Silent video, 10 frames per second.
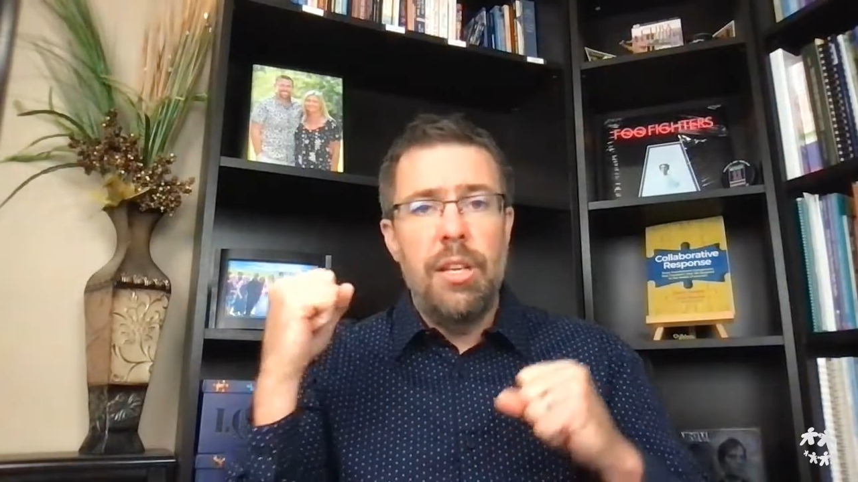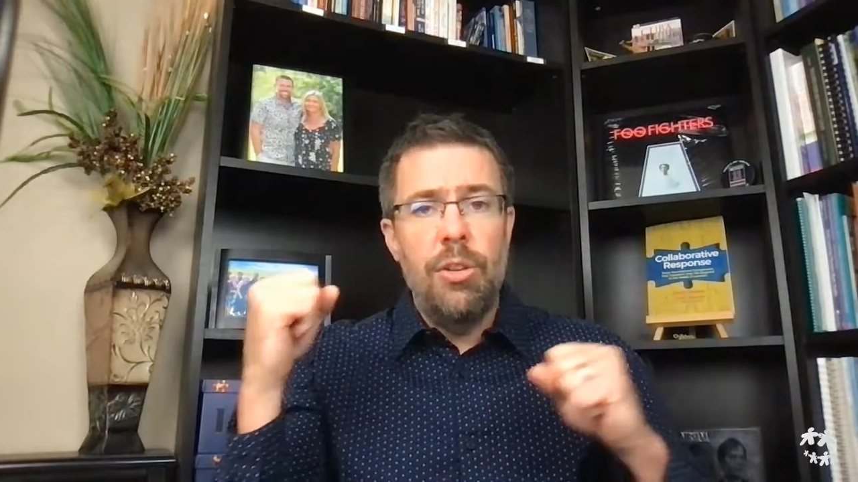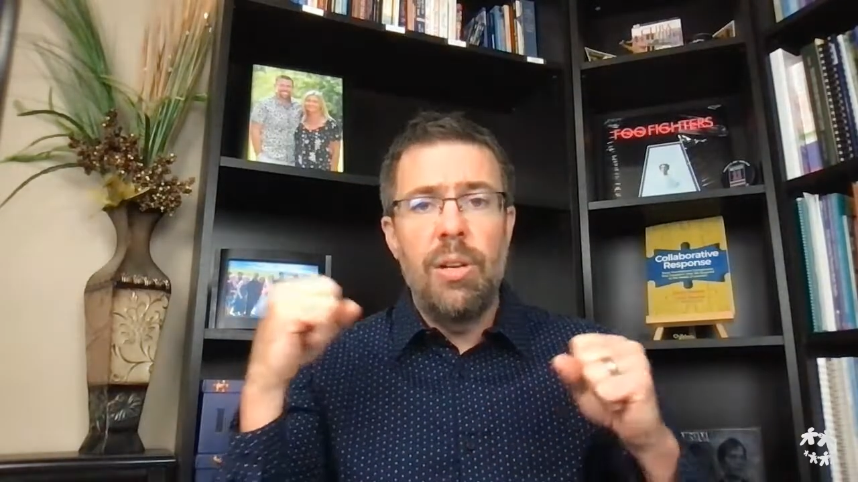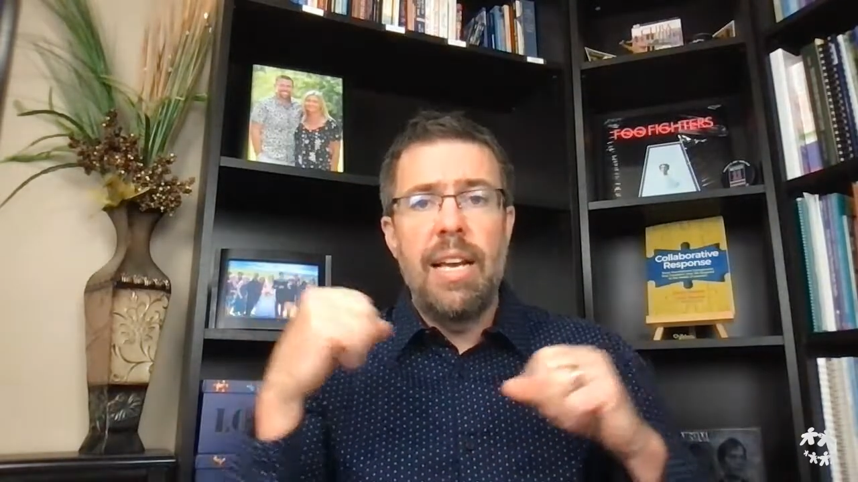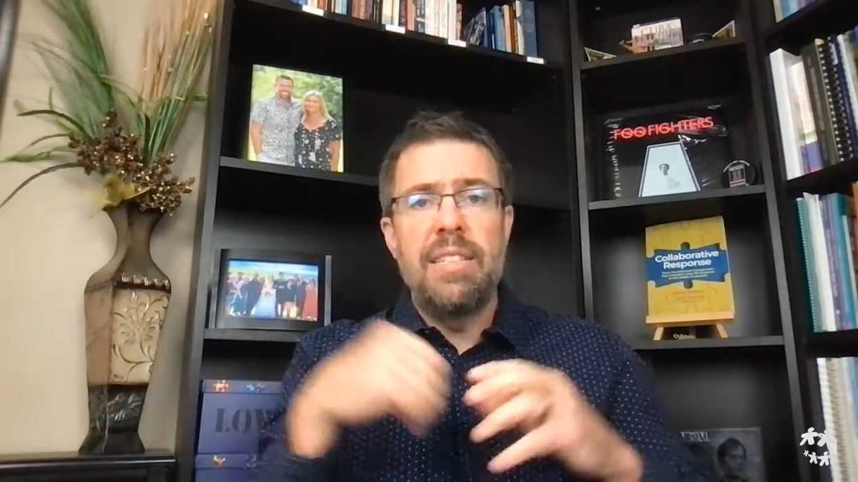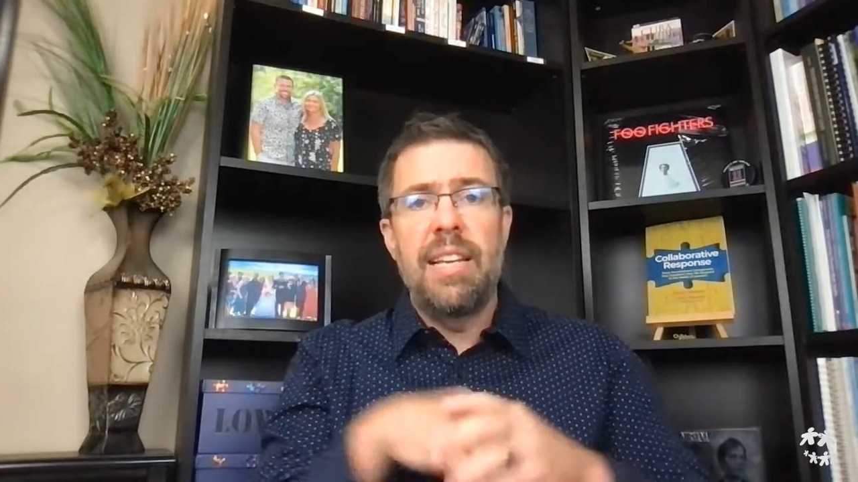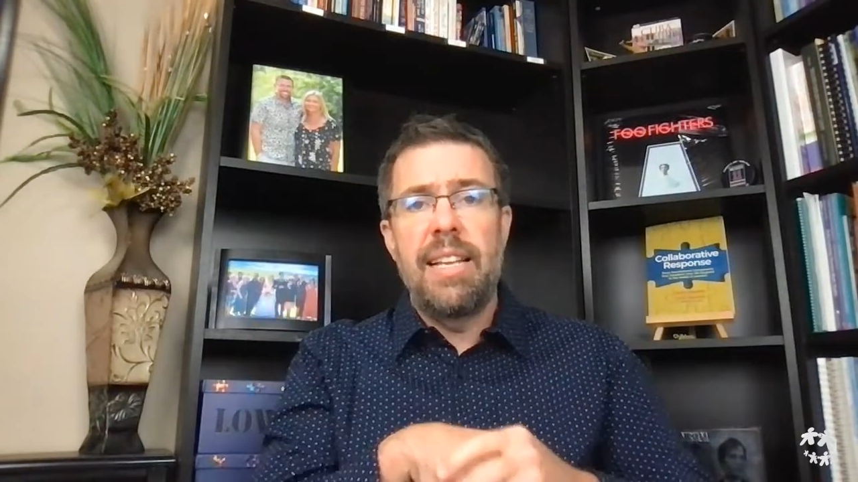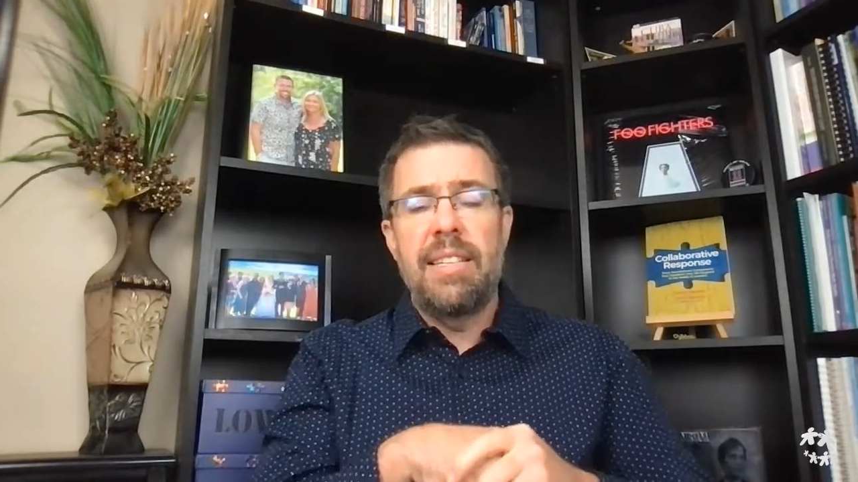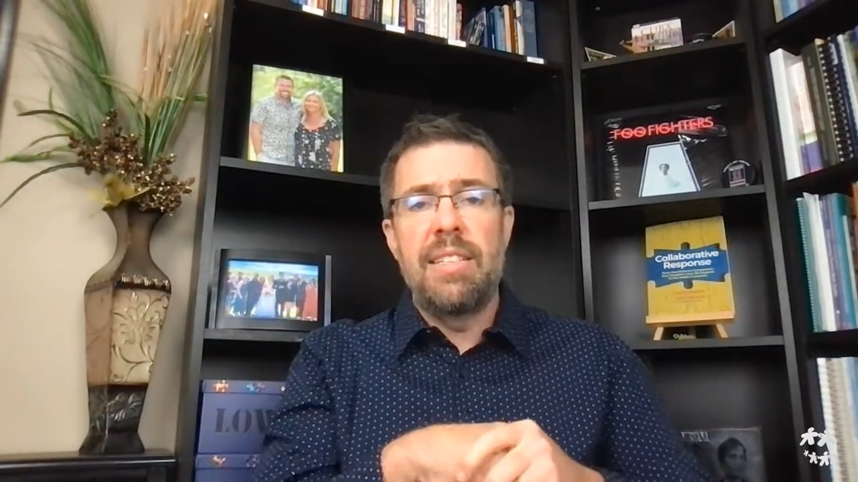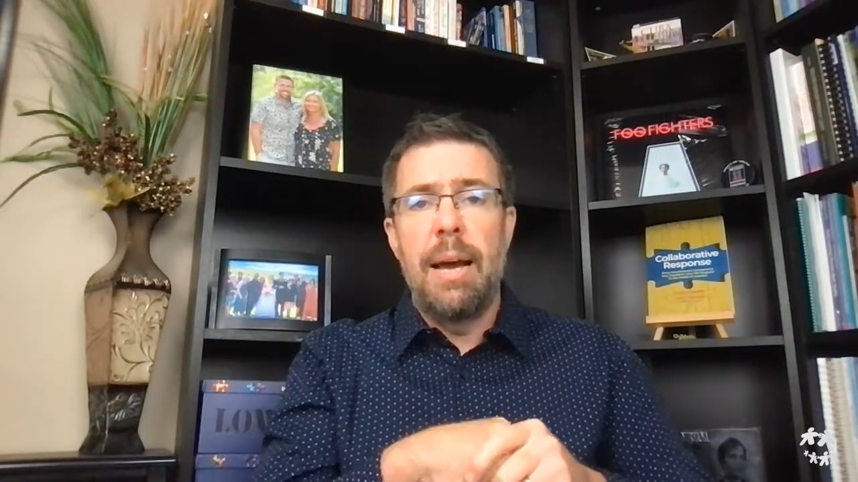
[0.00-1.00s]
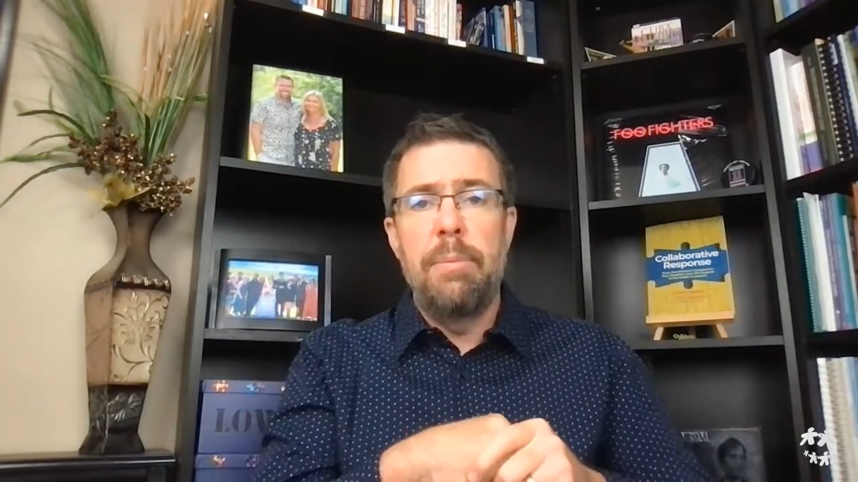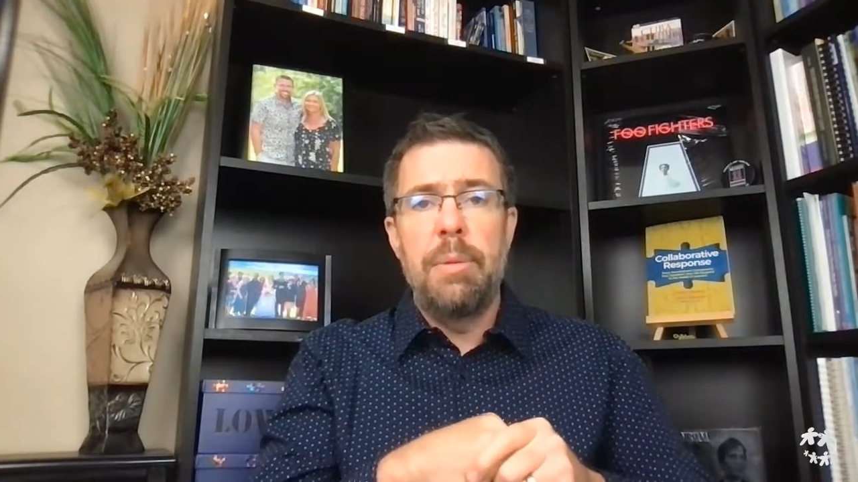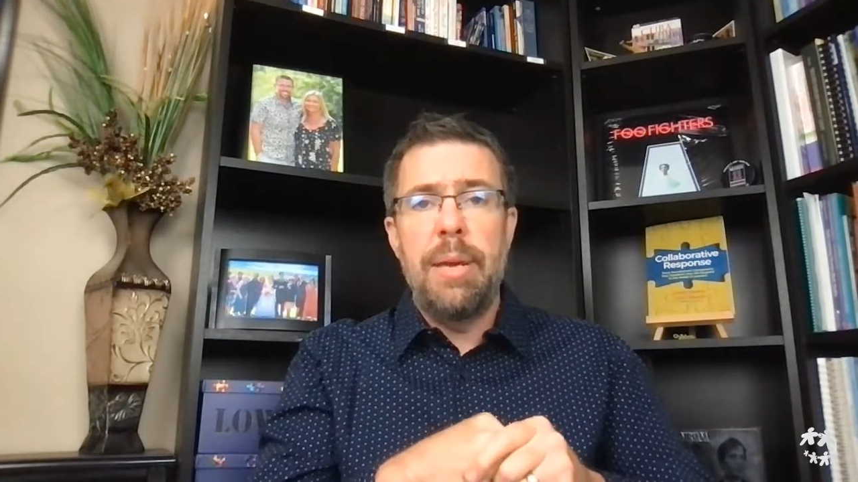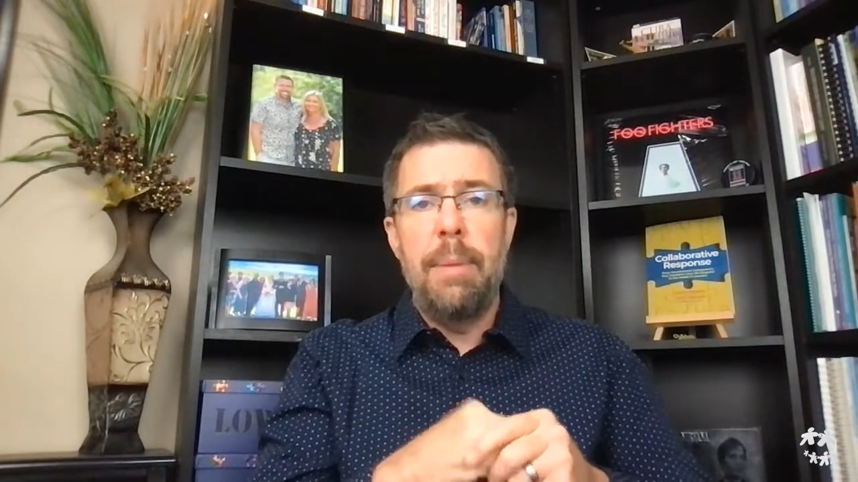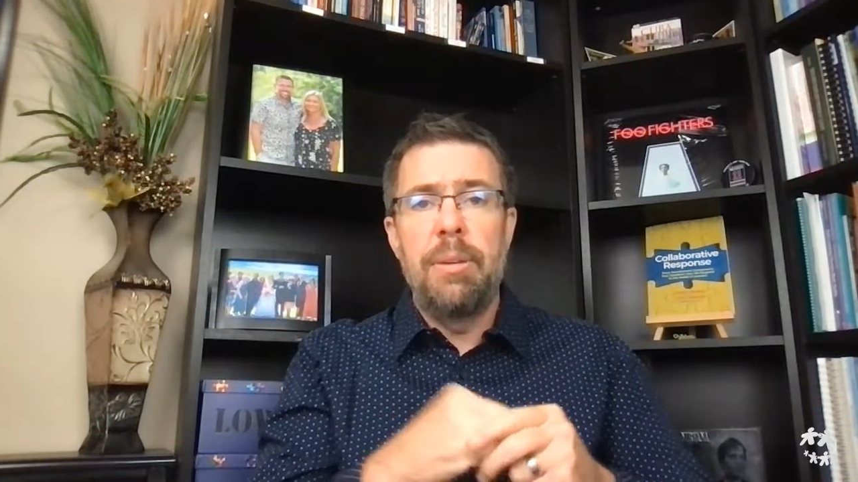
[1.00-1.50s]
utilize it as a time
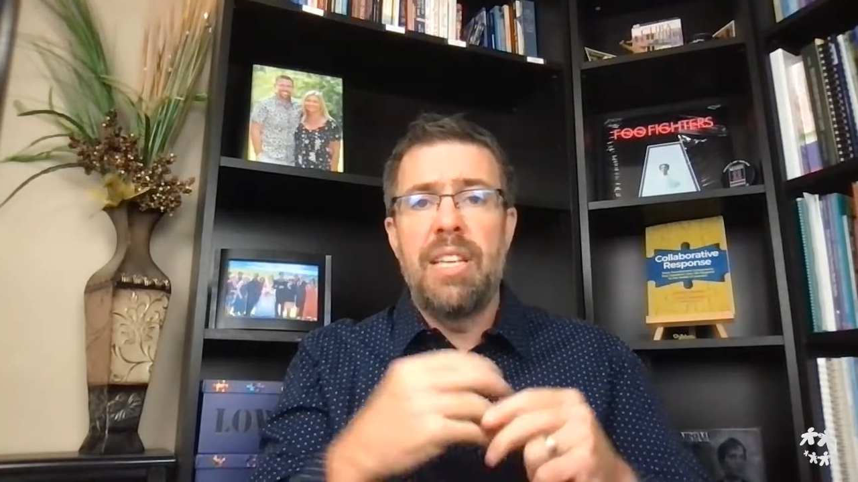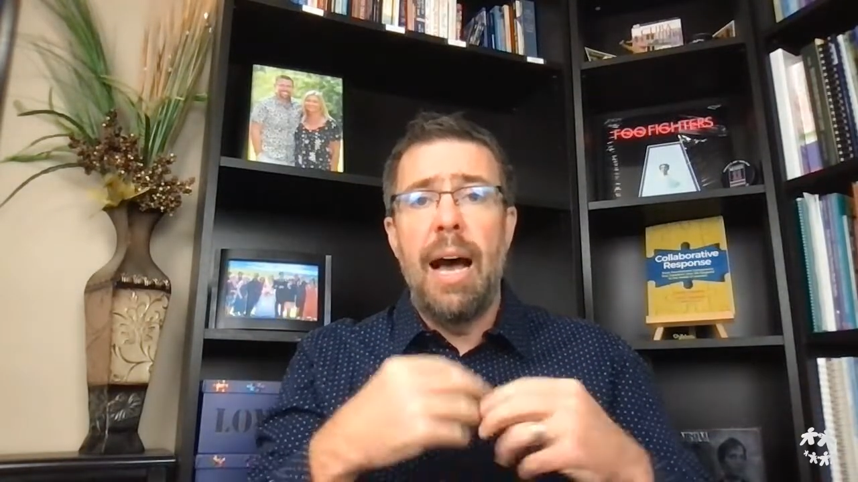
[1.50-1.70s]
to be able to